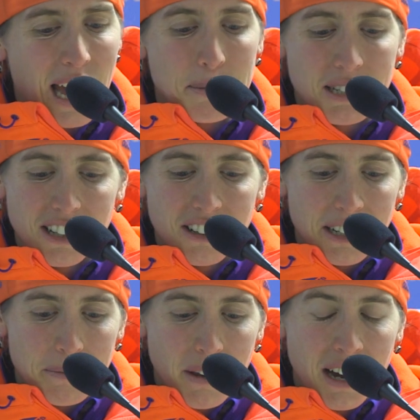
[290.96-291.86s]

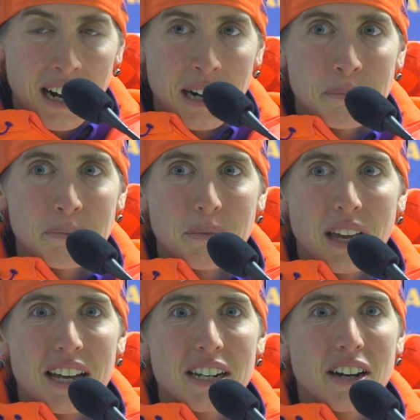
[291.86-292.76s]
Absolutely.
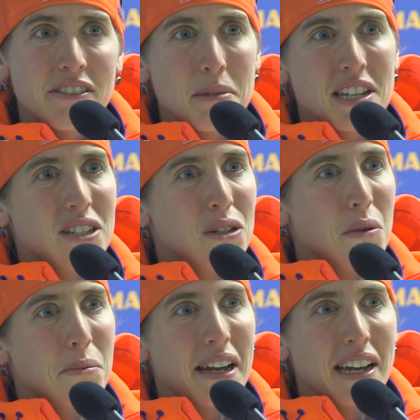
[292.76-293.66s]
Nove Mesto is
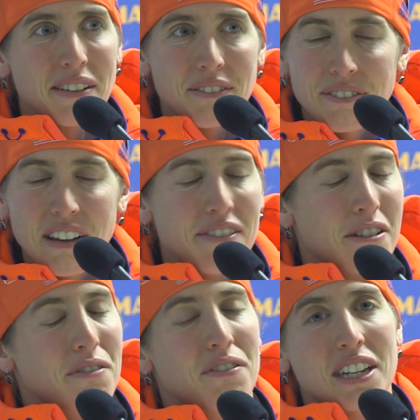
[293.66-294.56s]
one of my
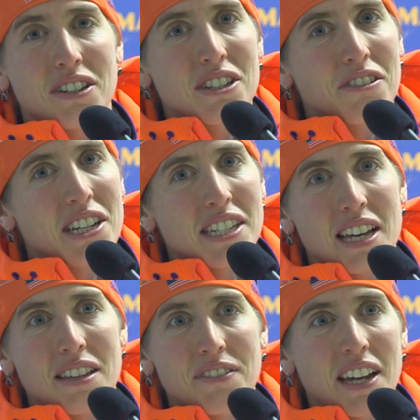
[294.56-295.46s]
favorite venues to race
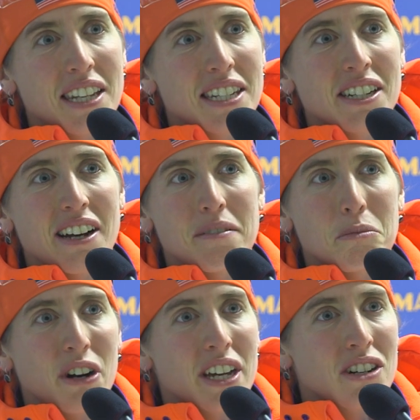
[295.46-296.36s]
at. The fans here have
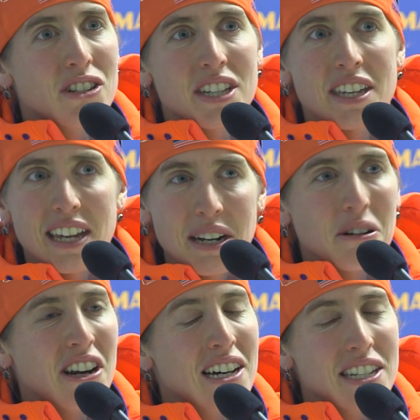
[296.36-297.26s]
more energy than
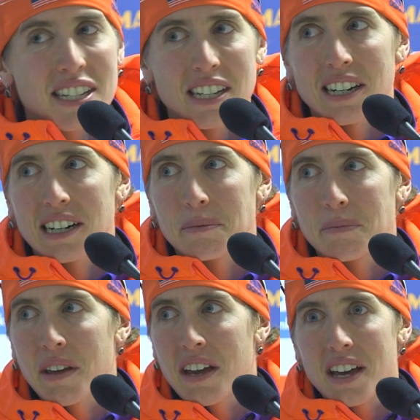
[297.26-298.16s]
anywhere else.
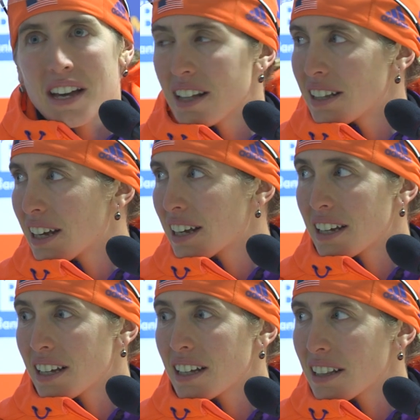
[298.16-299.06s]

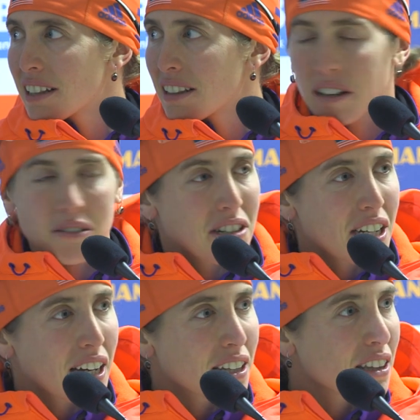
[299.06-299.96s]
Like, like we were
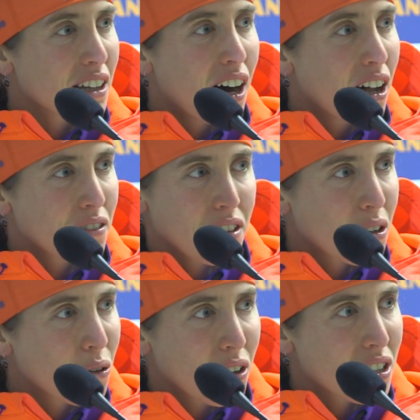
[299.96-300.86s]
talking, all over the
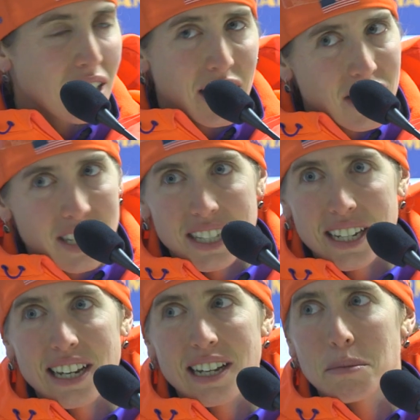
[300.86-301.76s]
course, not just the
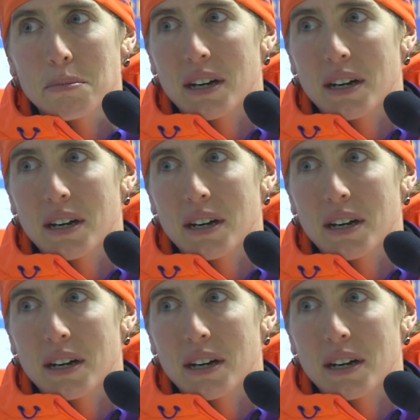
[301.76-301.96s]
stadium,